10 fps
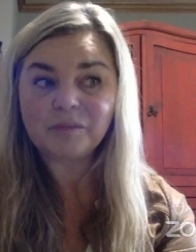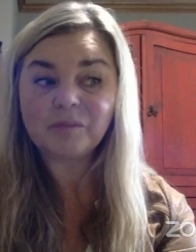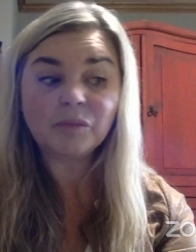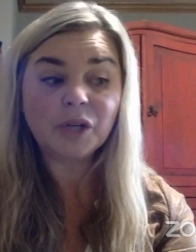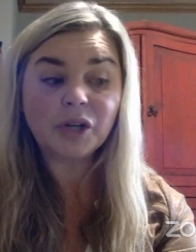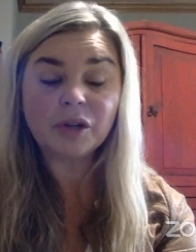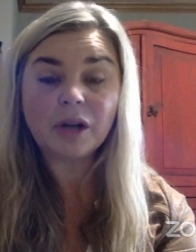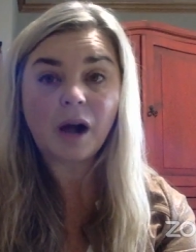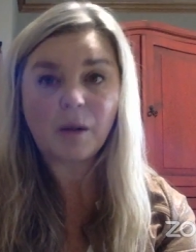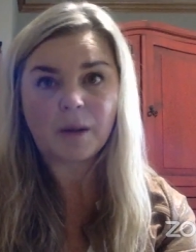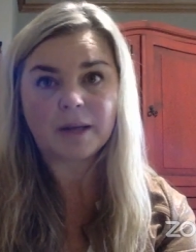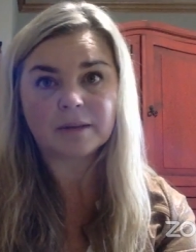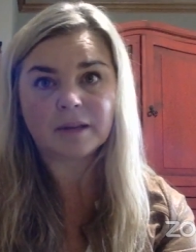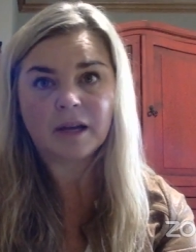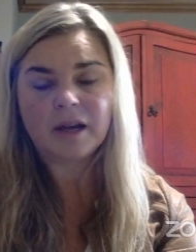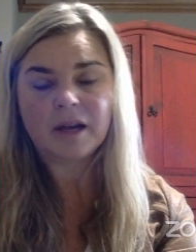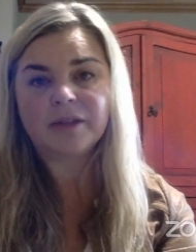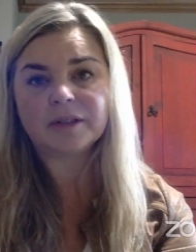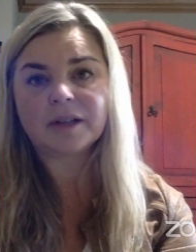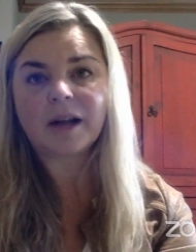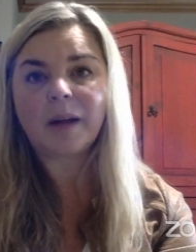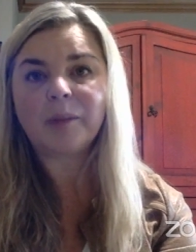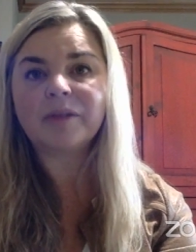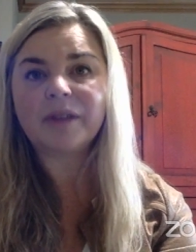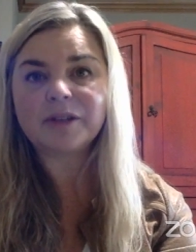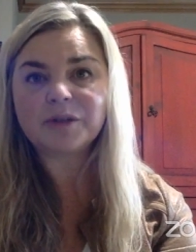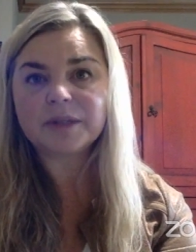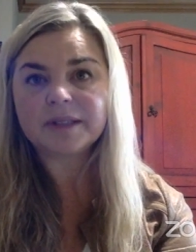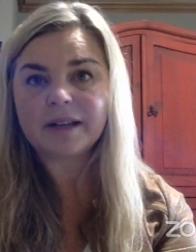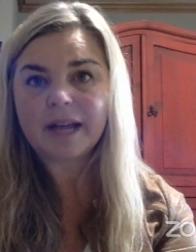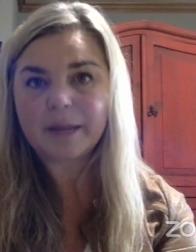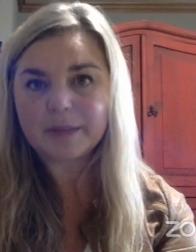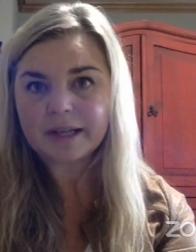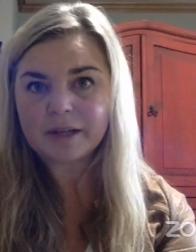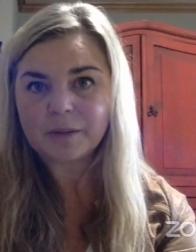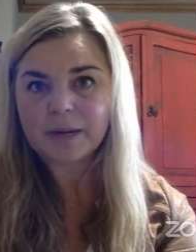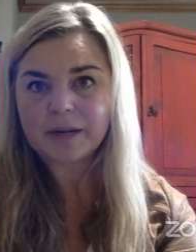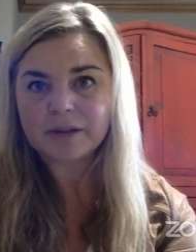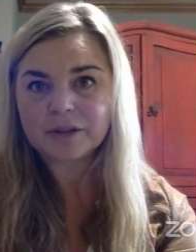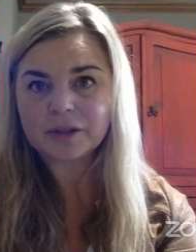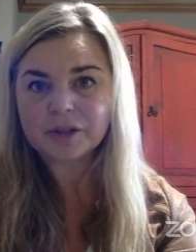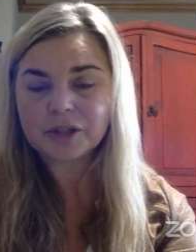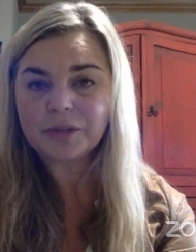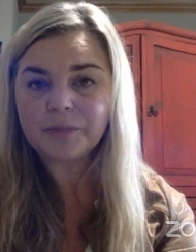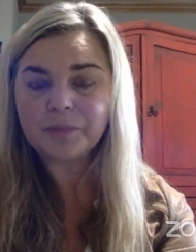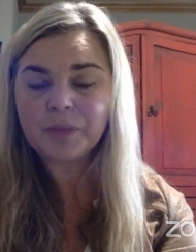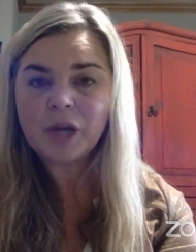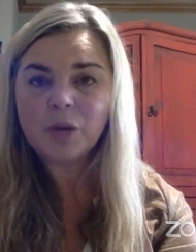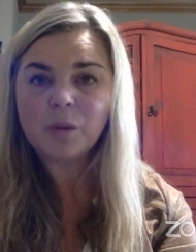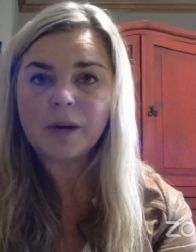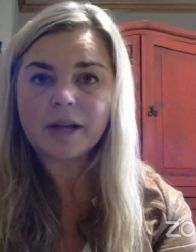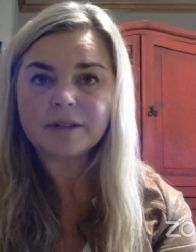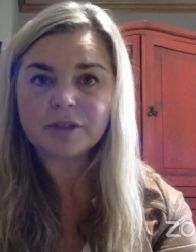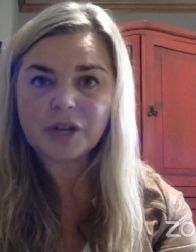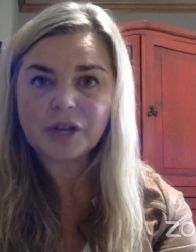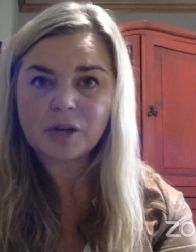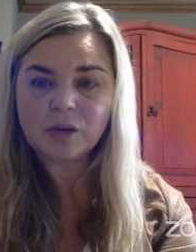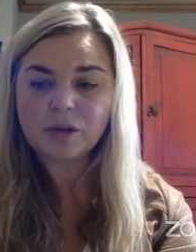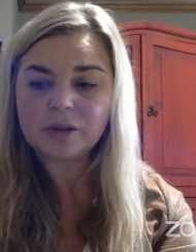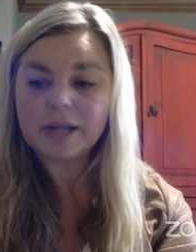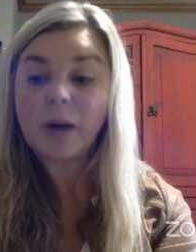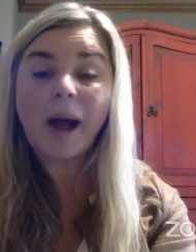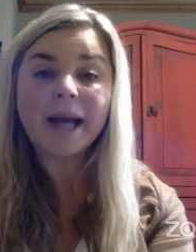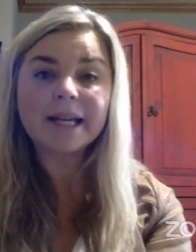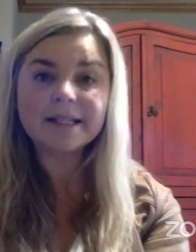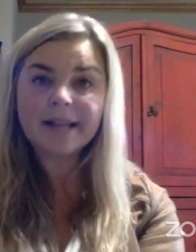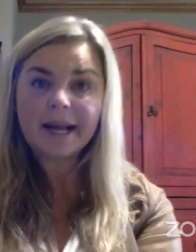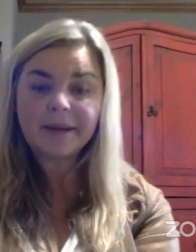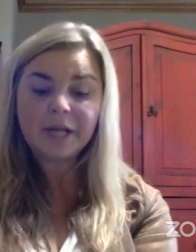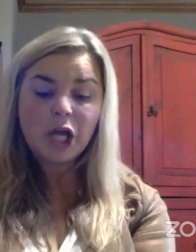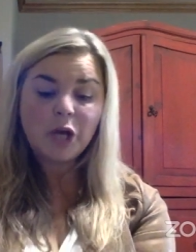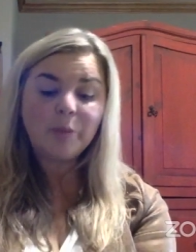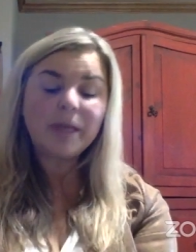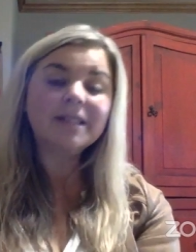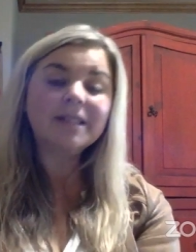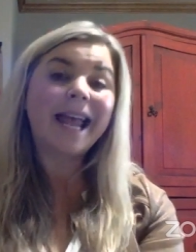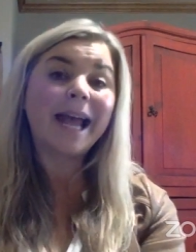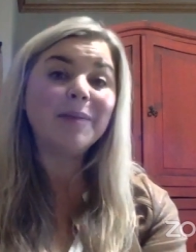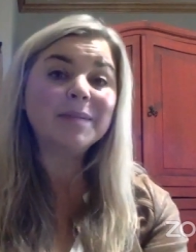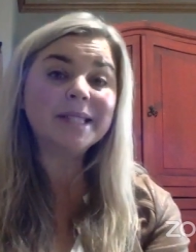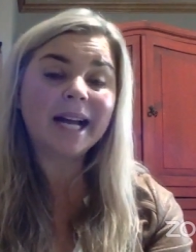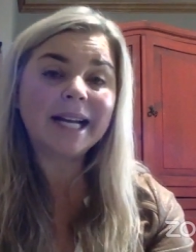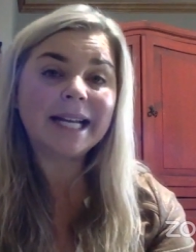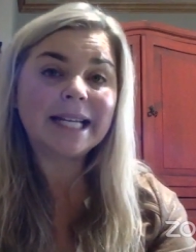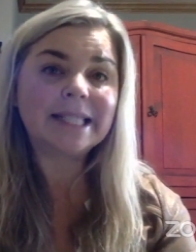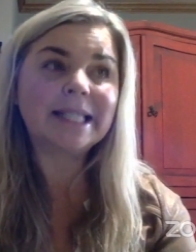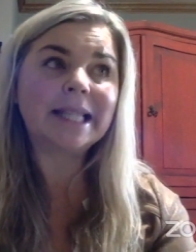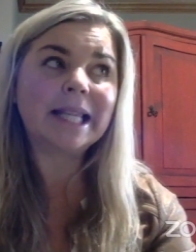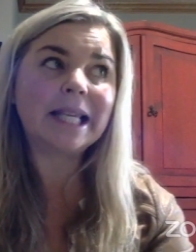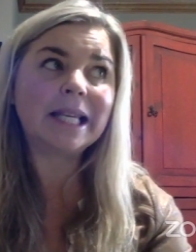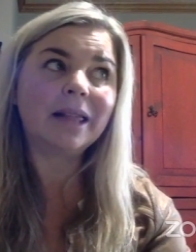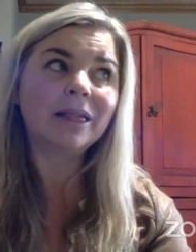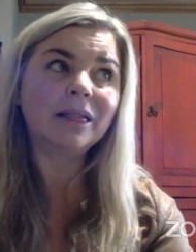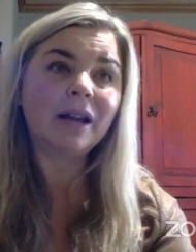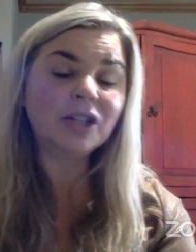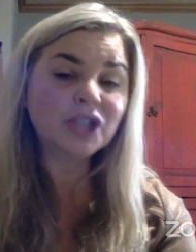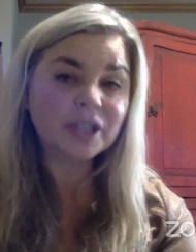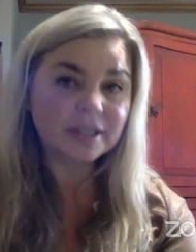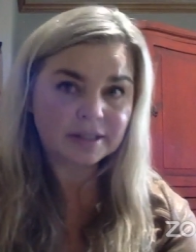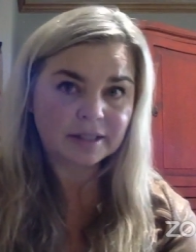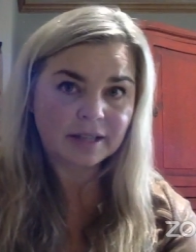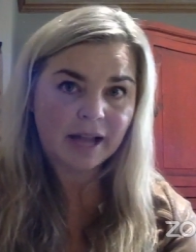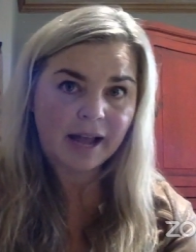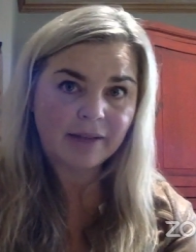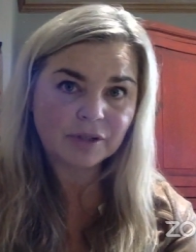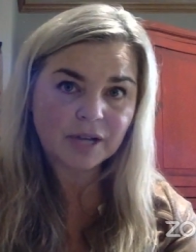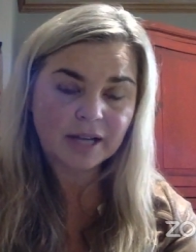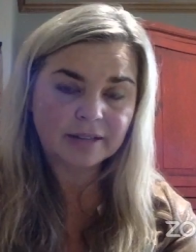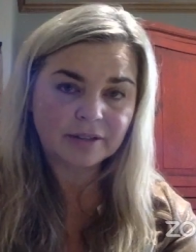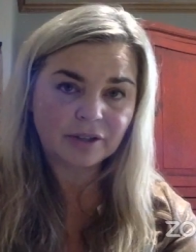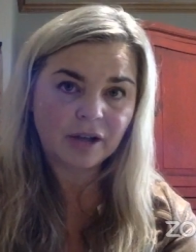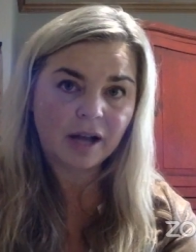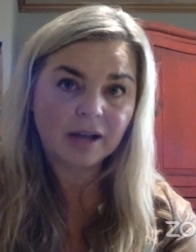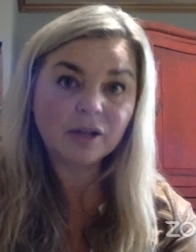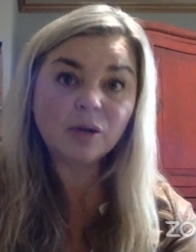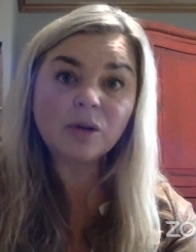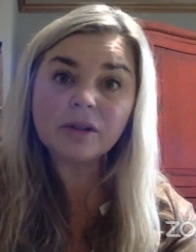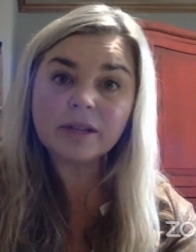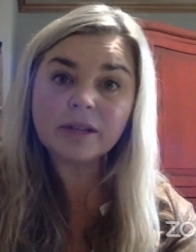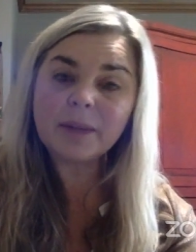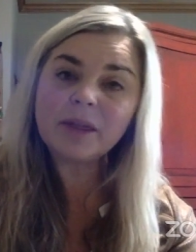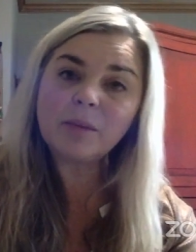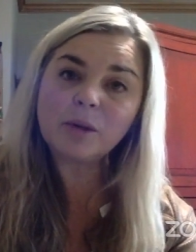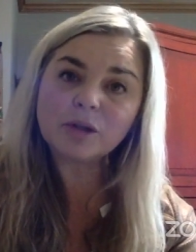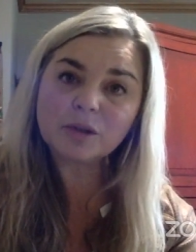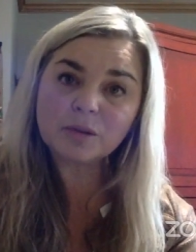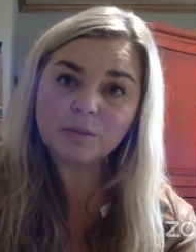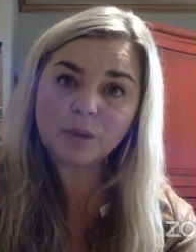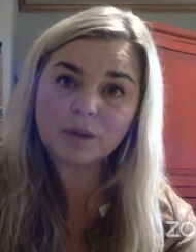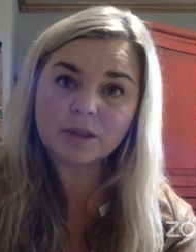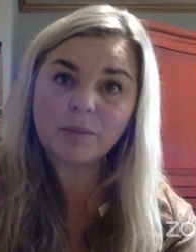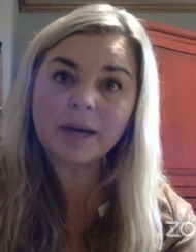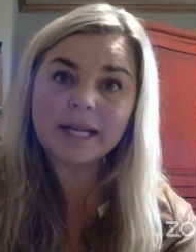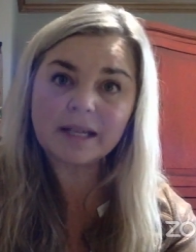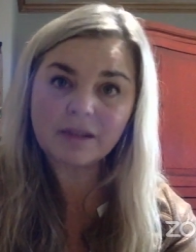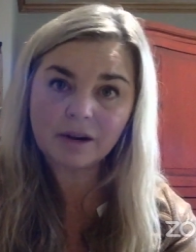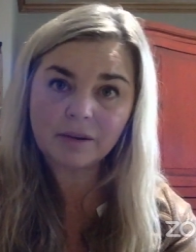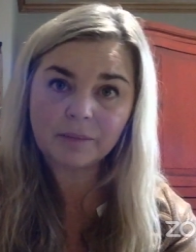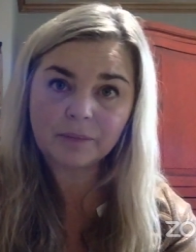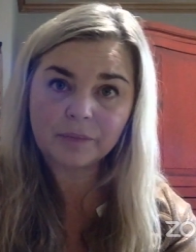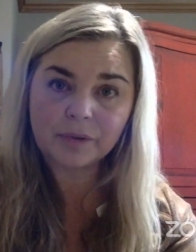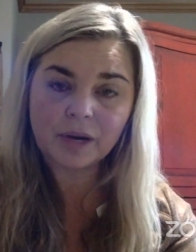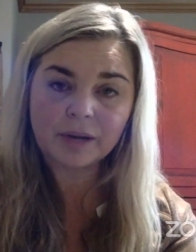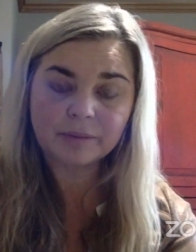Nearly always, there's a couple of entries on Amazon around a search term when I search on Google. Now, why is that? Because Amazon is the largest advertiser on Google. They spend the most money there, okay?